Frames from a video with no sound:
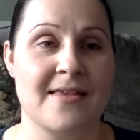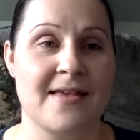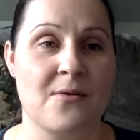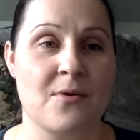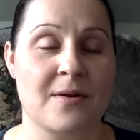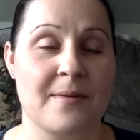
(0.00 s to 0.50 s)

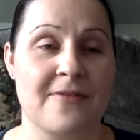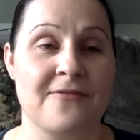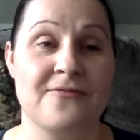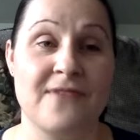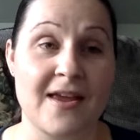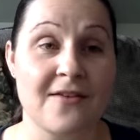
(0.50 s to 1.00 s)
that one of my
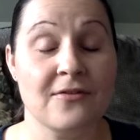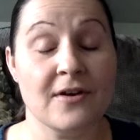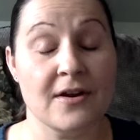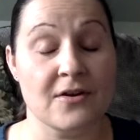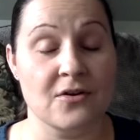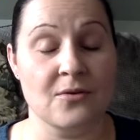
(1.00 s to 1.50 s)

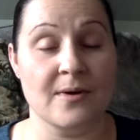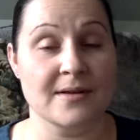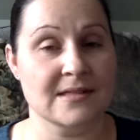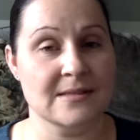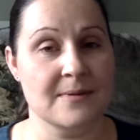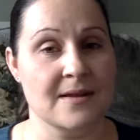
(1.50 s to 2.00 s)
favorite new
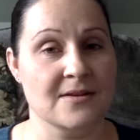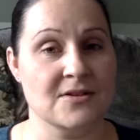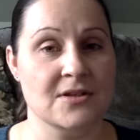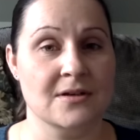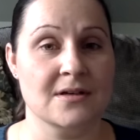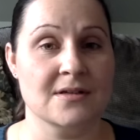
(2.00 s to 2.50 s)
ones to me this
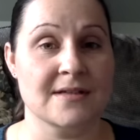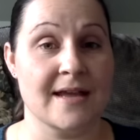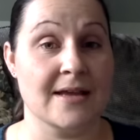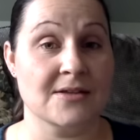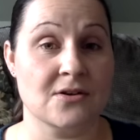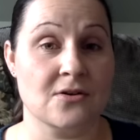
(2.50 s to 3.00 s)
year is
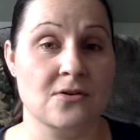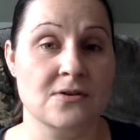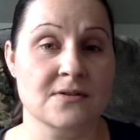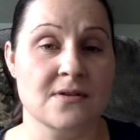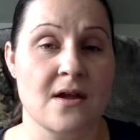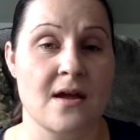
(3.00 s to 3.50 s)
ink
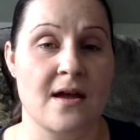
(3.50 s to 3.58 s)
circles.